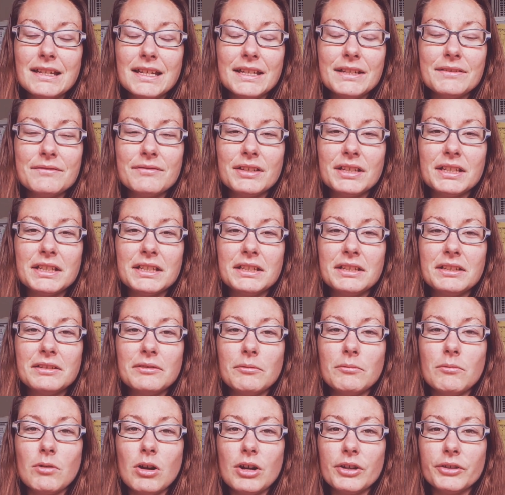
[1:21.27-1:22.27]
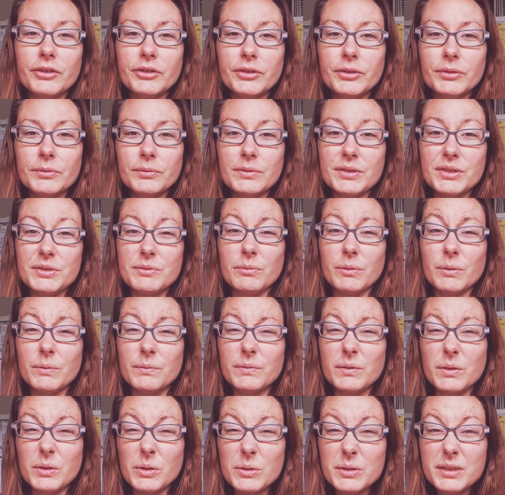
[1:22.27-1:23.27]
even water was
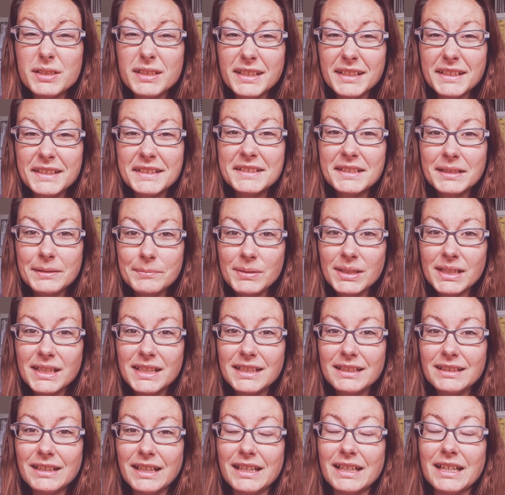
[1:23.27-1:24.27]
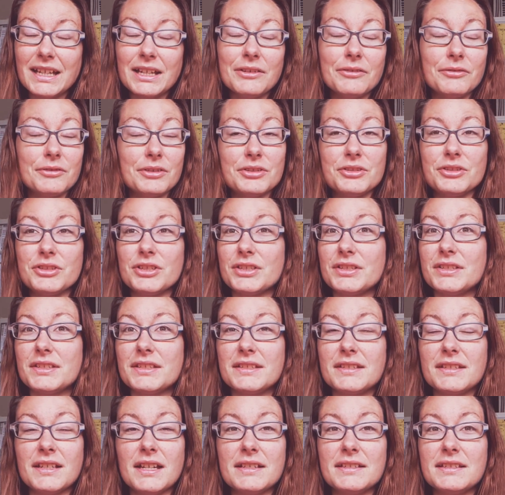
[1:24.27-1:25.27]
revolting to me. Like, it was just
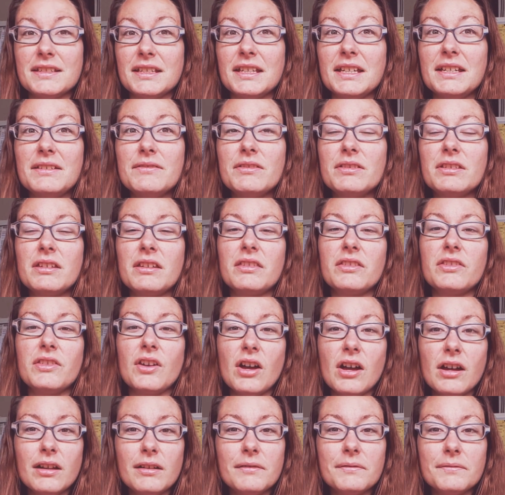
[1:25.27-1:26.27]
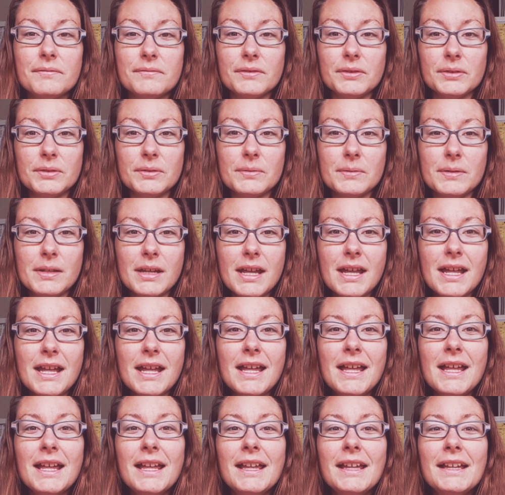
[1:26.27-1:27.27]
disgusting. Even the thought of food,
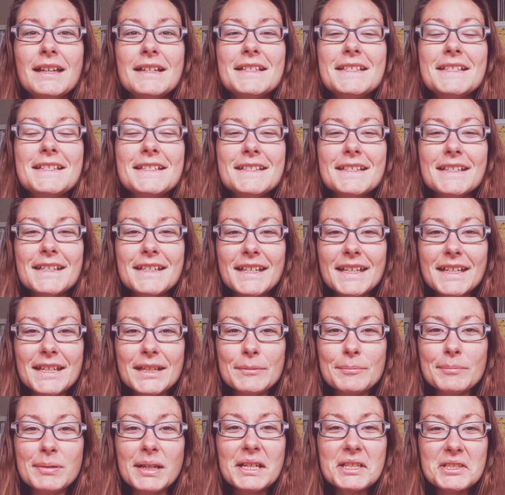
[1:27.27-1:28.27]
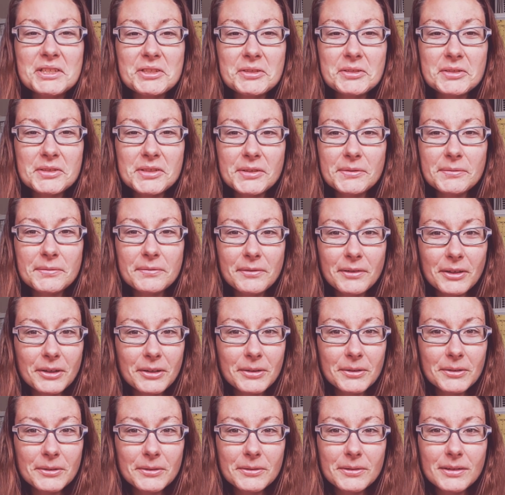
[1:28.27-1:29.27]
seeing pictures of
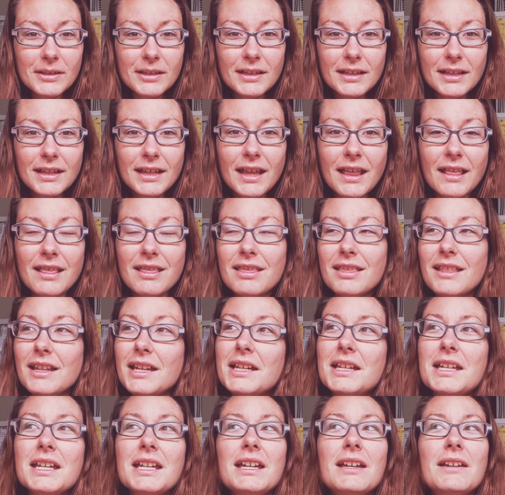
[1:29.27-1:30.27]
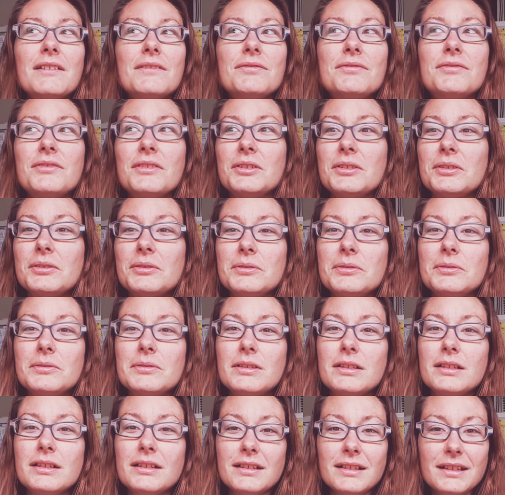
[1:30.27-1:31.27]
food, thinking of
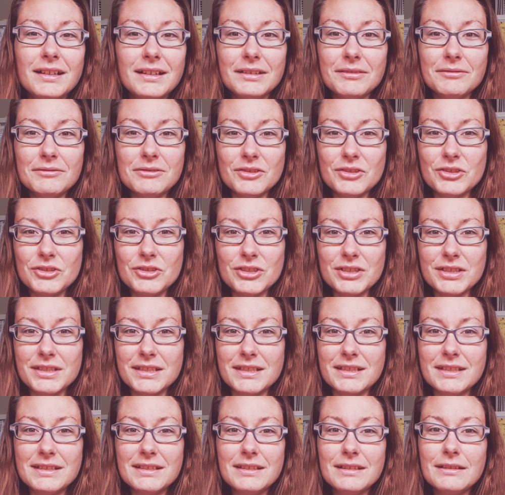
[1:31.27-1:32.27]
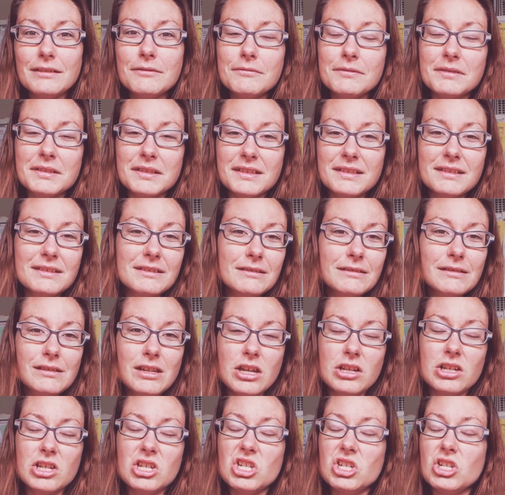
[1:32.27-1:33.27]
food, it was
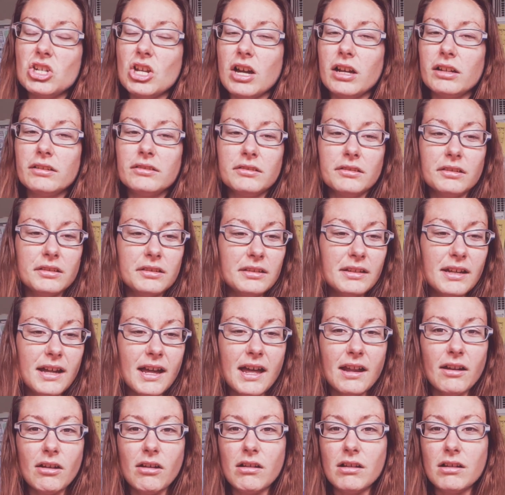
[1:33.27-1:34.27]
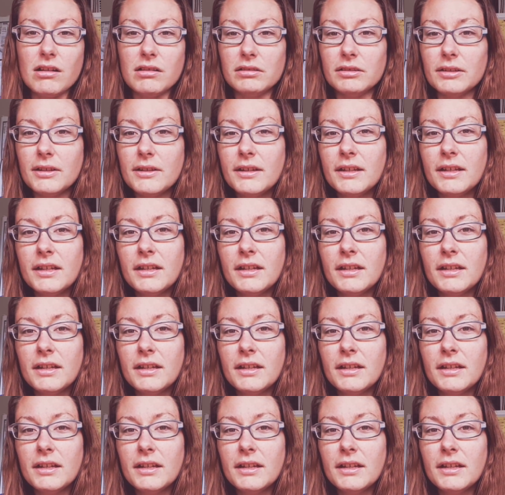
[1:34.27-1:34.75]
not good at all.